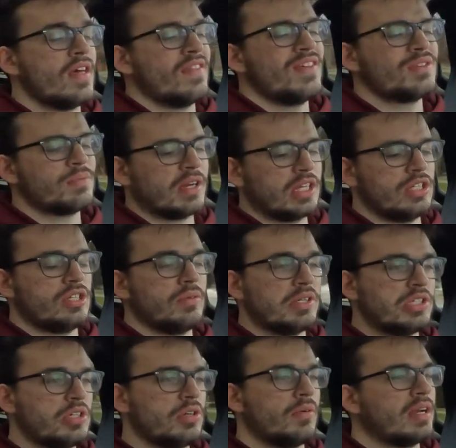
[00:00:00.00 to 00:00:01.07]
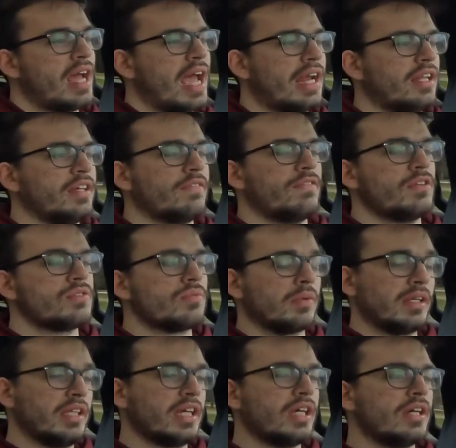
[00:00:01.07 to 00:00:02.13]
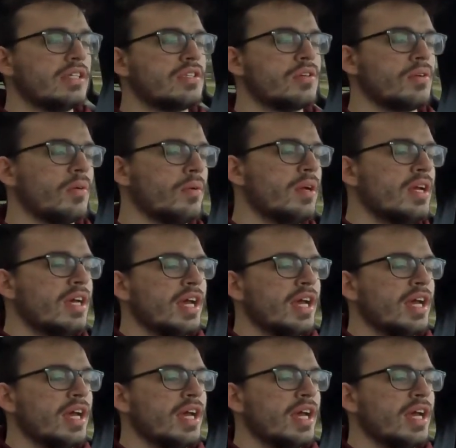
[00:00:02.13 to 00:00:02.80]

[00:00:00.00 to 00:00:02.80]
This one can do it too, and handling feels really good too.